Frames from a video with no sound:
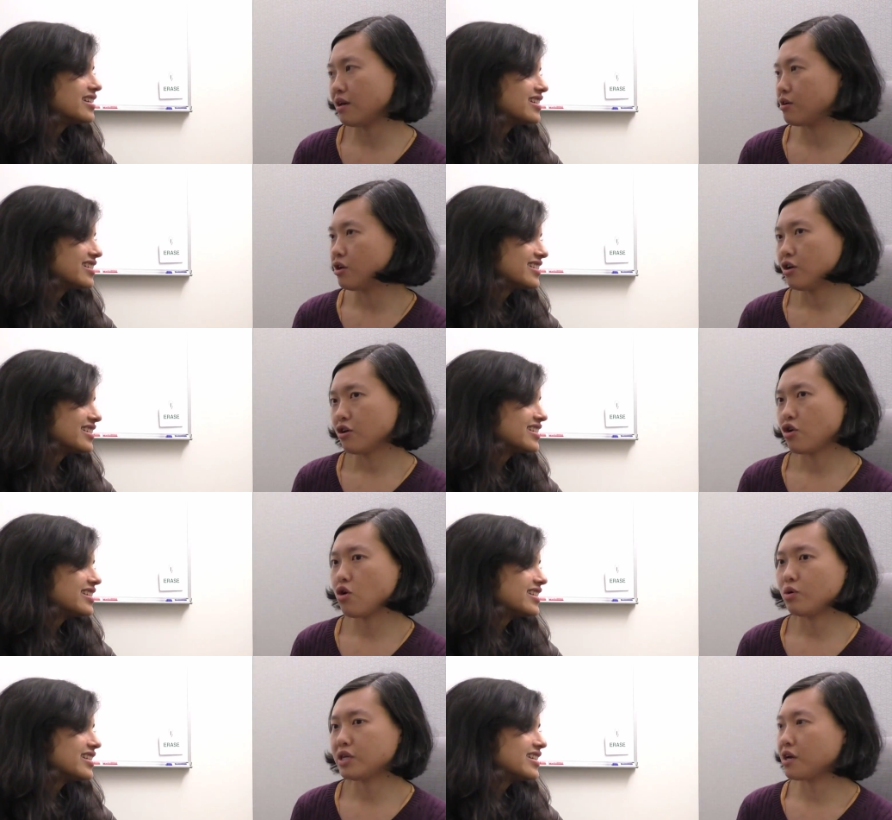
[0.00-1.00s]
Speaker 1: like
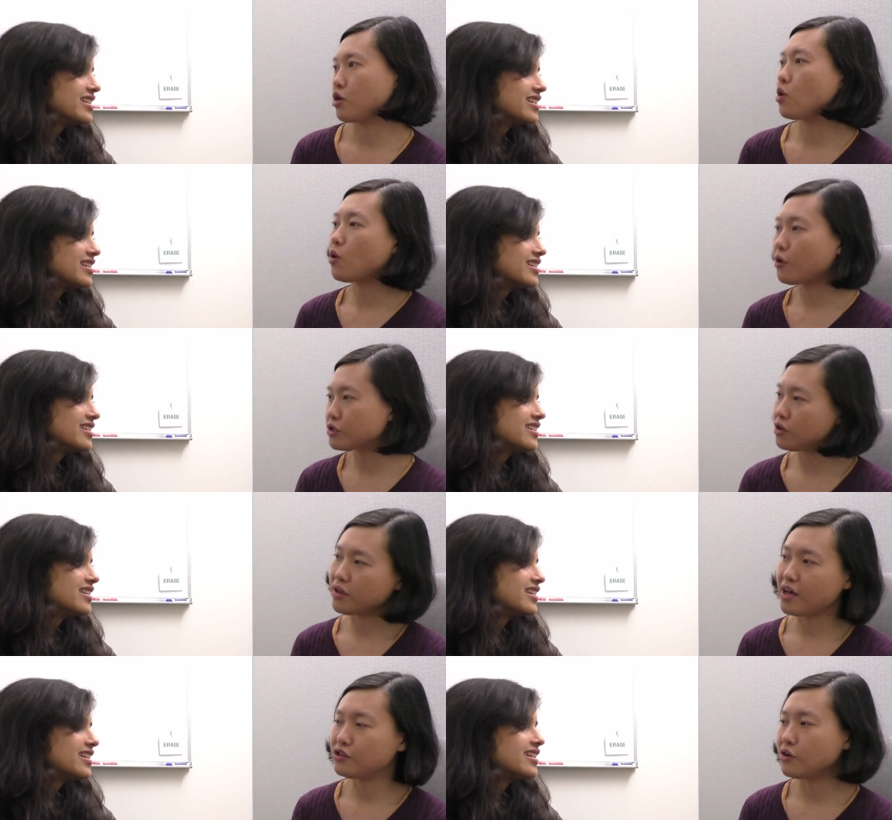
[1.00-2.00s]
go take a course
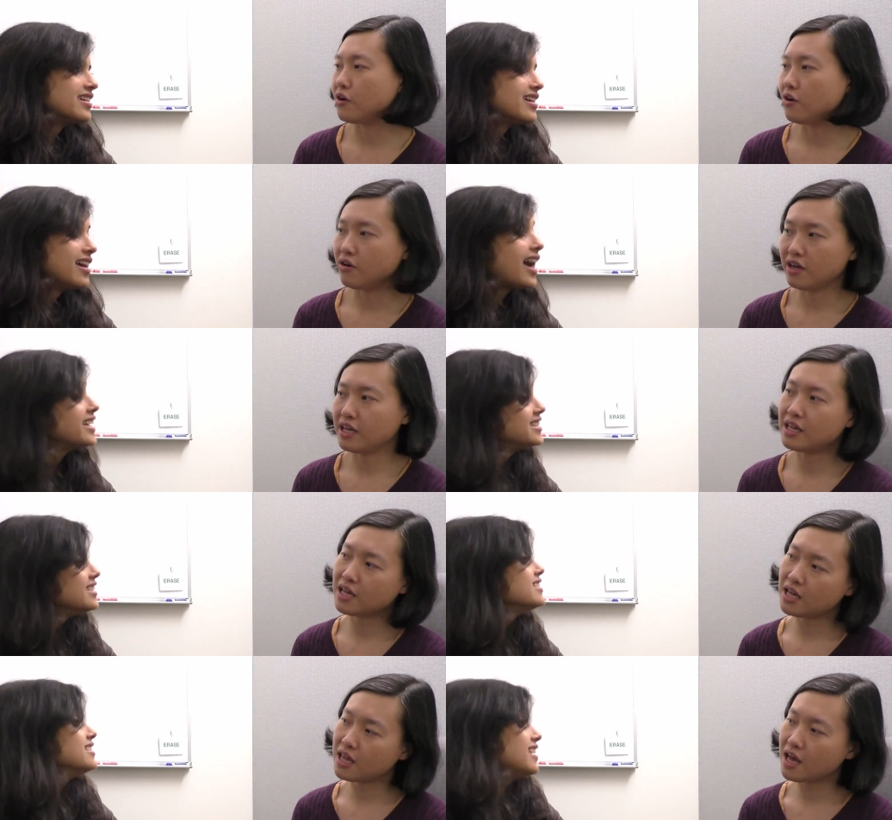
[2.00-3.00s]
on Android or
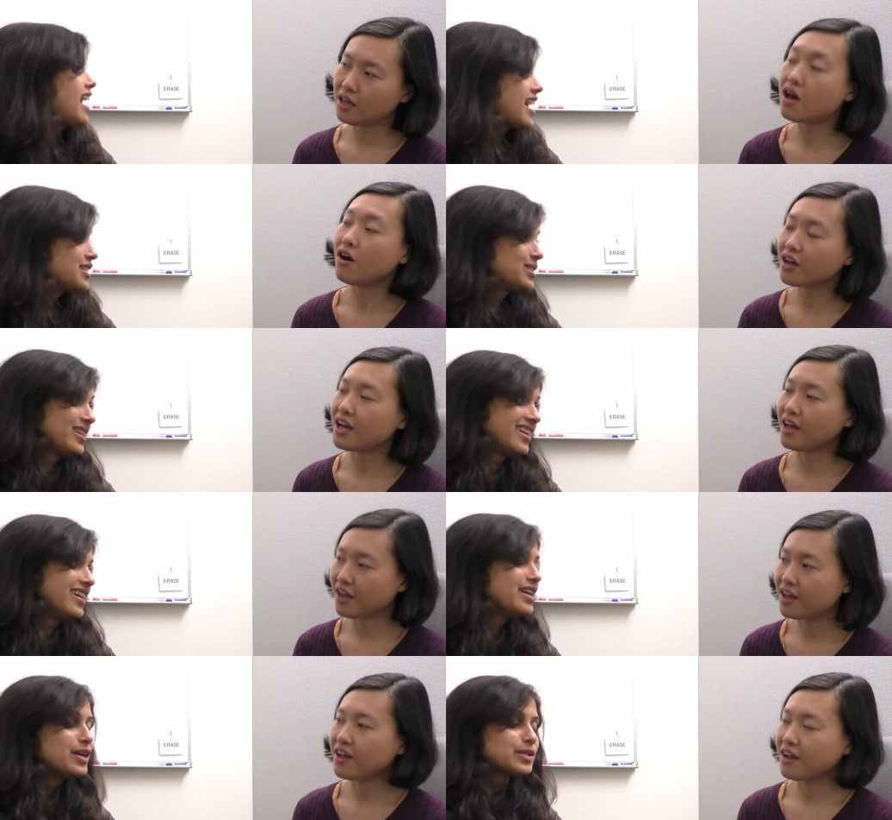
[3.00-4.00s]
anything I did, like that? Actually.
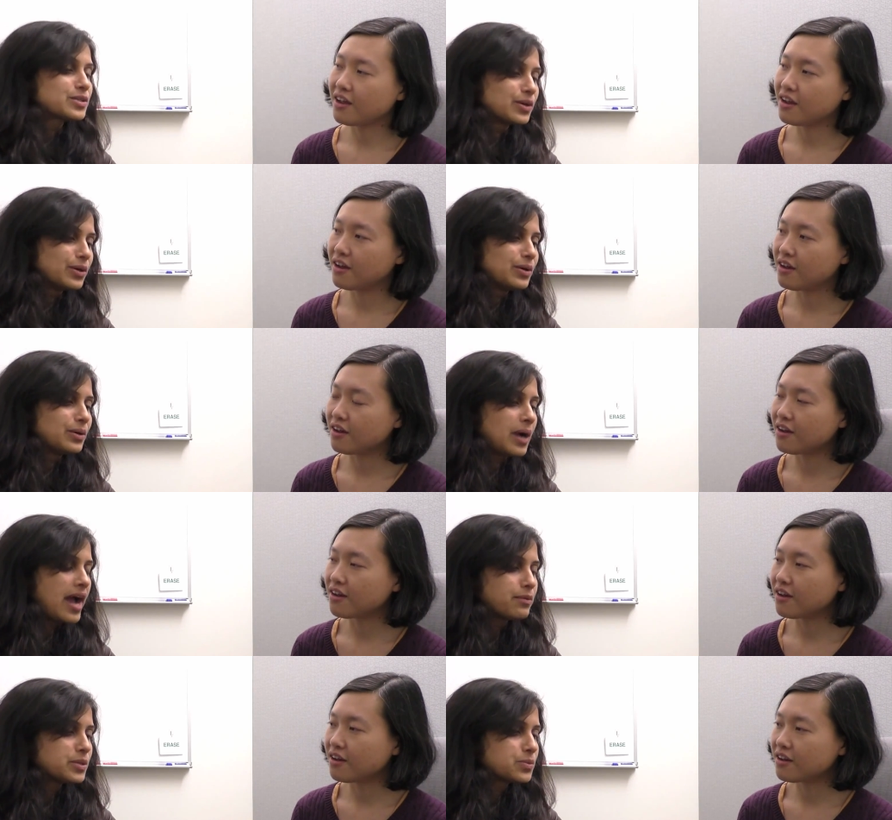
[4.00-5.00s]
Okay. So
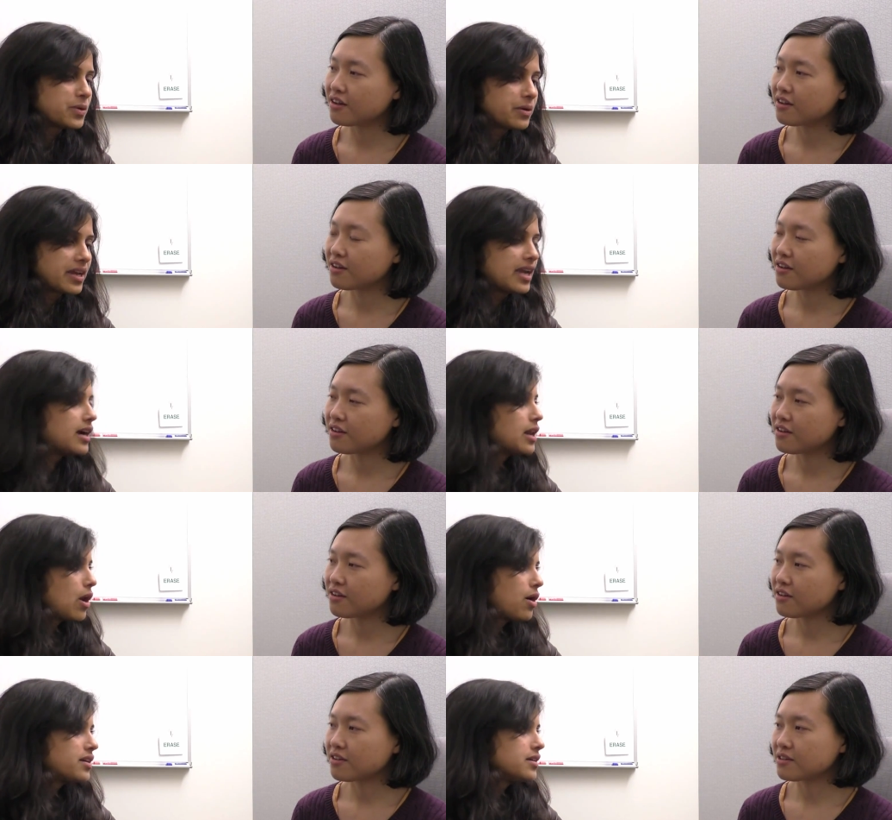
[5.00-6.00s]
Speaker 2: I was working a
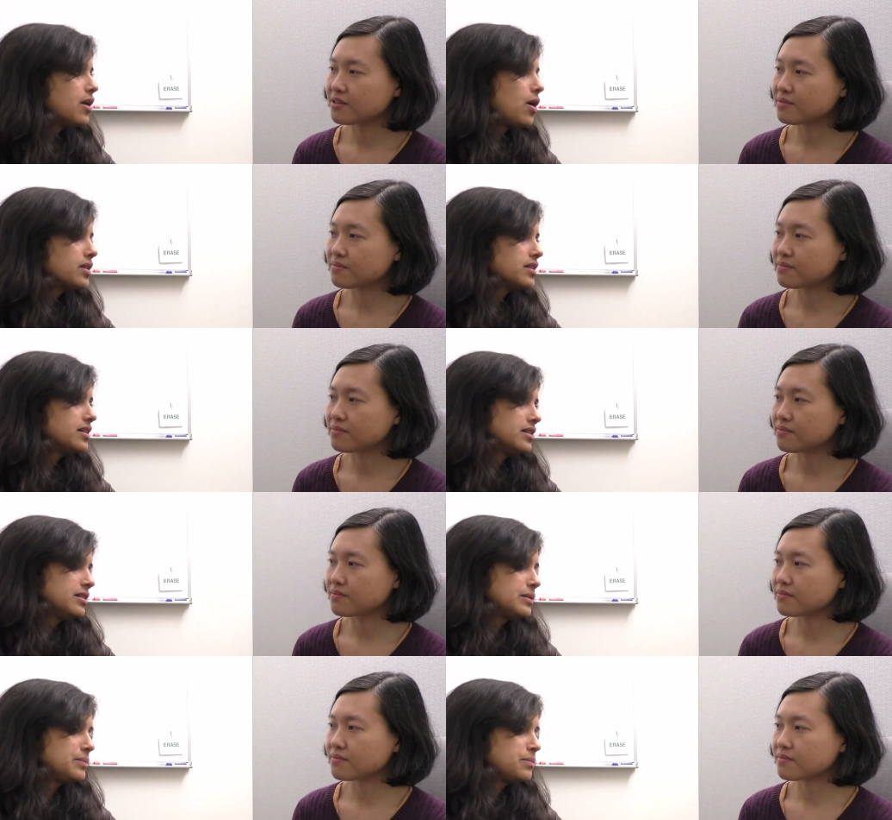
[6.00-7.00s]
lot on
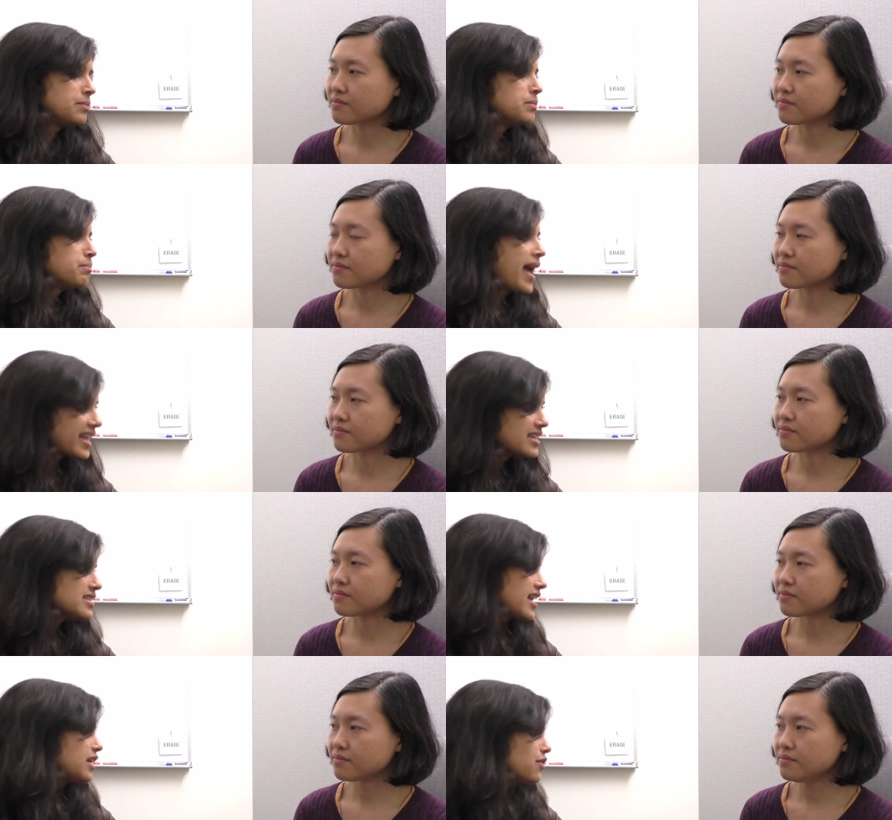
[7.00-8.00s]
the
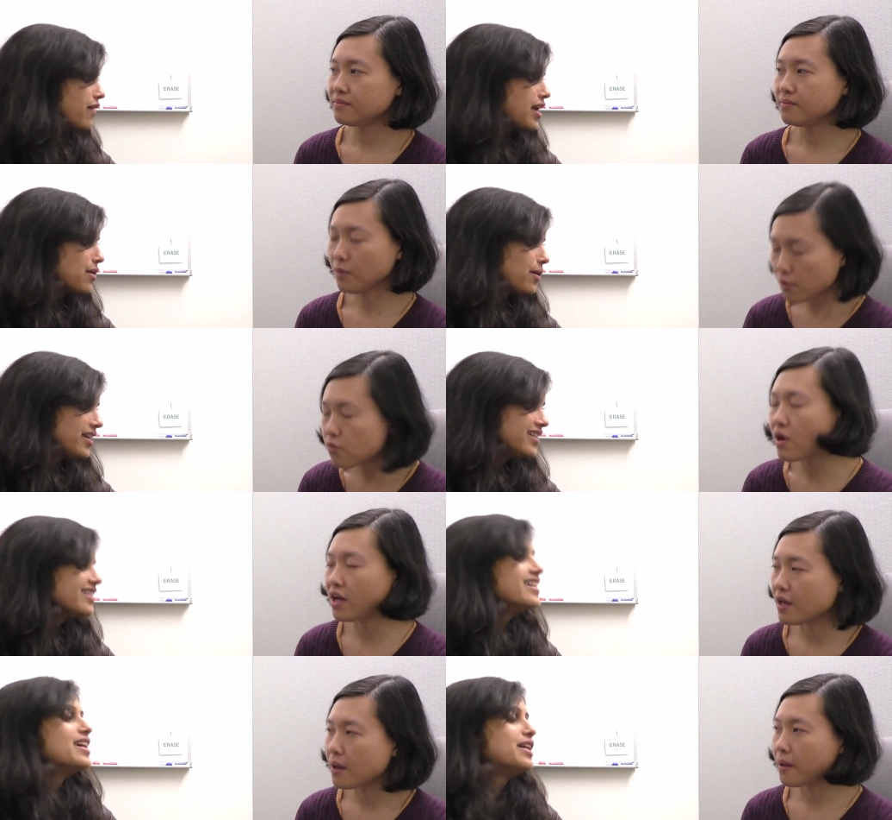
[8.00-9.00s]
backend side of Android.
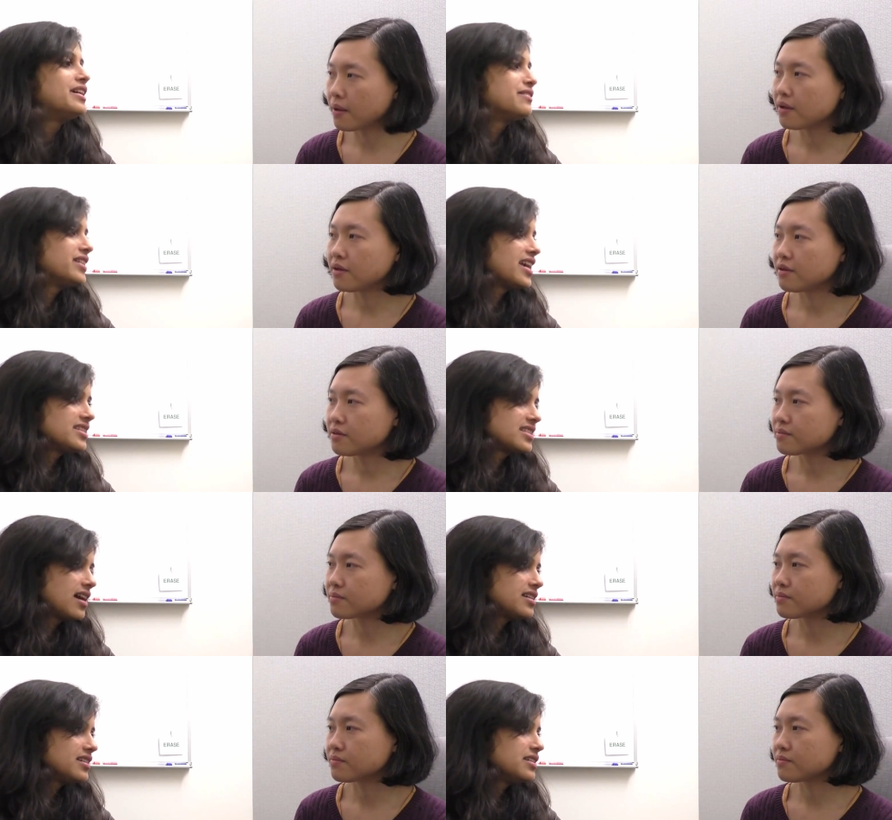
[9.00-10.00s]
Right. Uh, when I
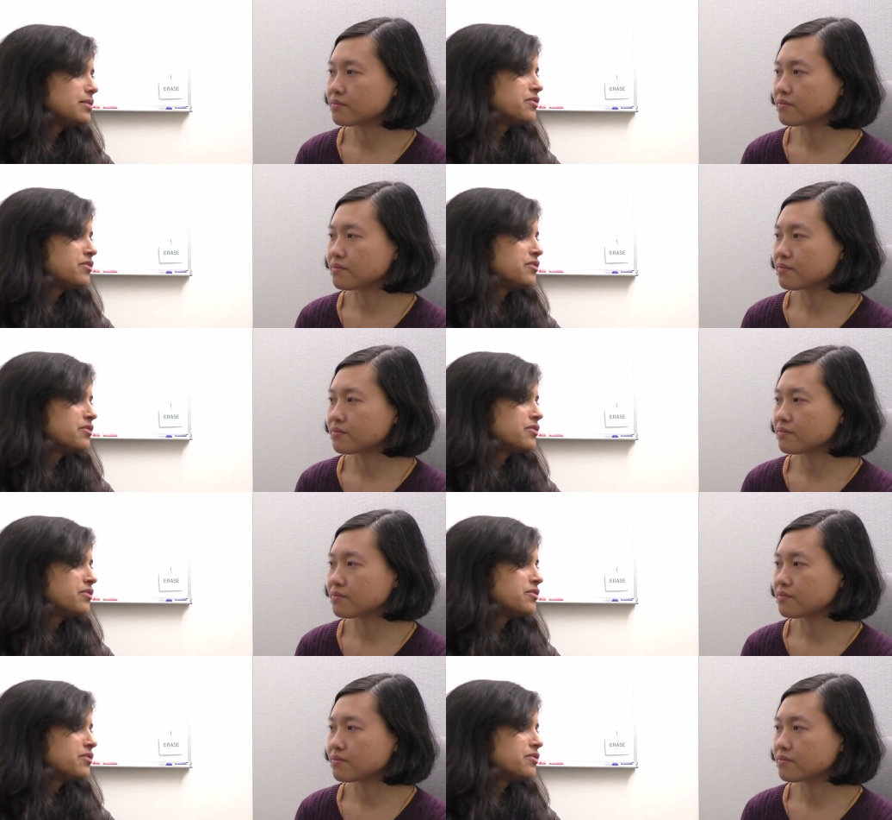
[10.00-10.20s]
started